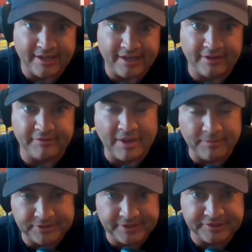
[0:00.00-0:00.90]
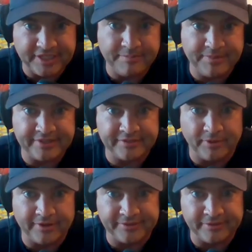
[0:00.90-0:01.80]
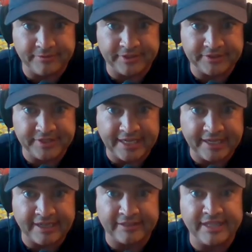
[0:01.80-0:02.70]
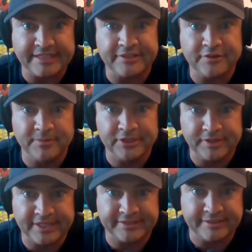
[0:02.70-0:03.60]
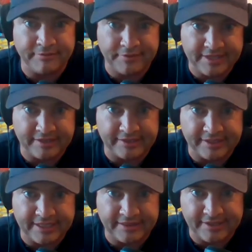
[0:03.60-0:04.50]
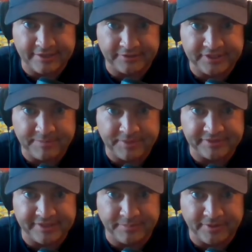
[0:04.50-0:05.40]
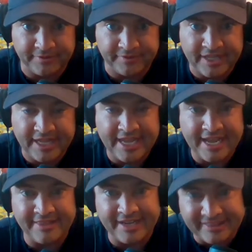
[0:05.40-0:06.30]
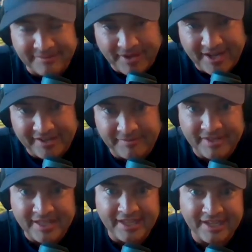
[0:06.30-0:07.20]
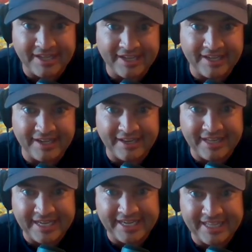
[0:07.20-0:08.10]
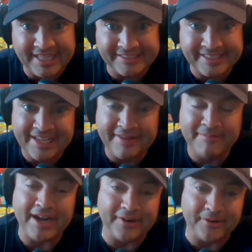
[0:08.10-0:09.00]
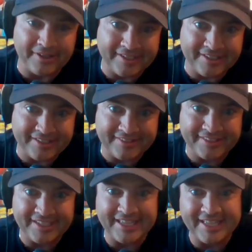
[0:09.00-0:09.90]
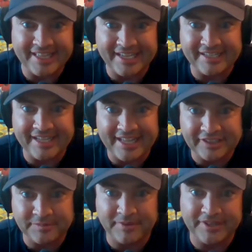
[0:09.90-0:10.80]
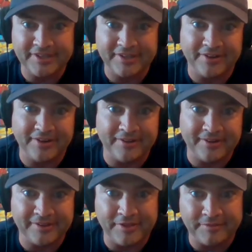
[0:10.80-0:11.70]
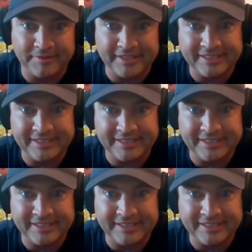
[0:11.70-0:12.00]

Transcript: Real Madrid champions, Barcelona finished second. Atletico Madrid and Sevilla get the other Champions League berths. And then at the bottom, Leganés, Mallorca, and Espanyol are the three teams